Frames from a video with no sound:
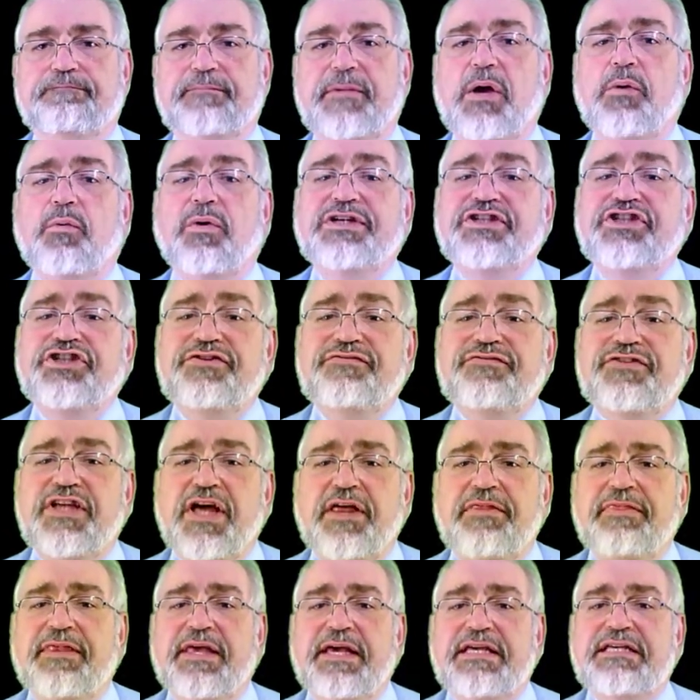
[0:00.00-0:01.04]
Once you've
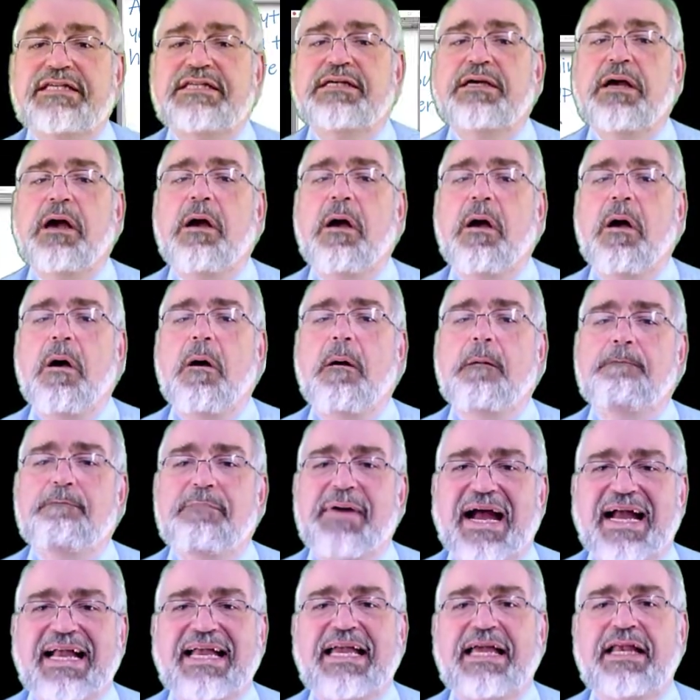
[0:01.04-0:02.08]
done this,
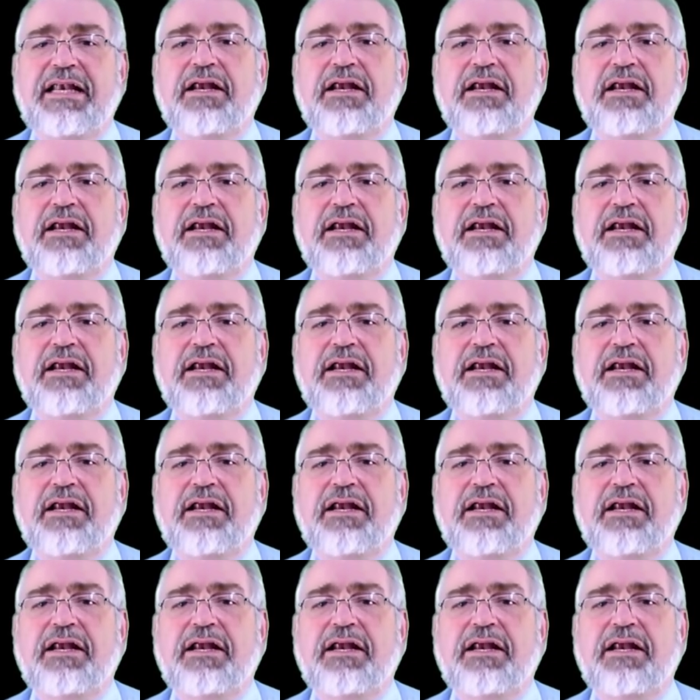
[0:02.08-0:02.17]
back in